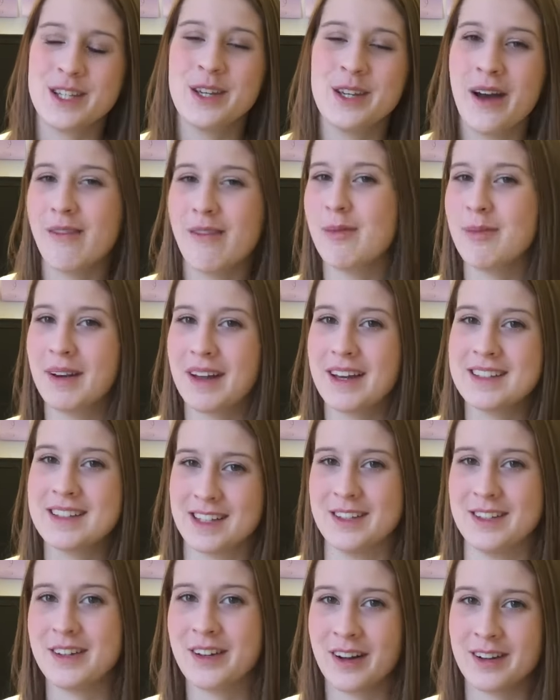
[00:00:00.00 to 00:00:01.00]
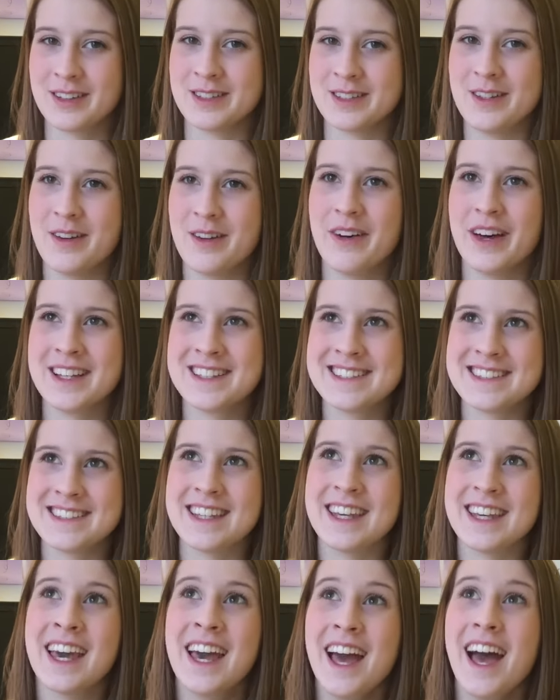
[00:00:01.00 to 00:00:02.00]
you have a place in Newcastle
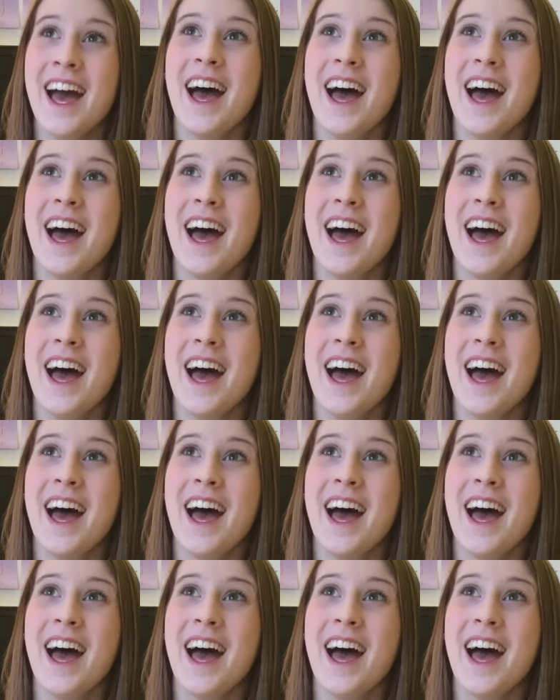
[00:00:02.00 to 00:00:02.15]
University.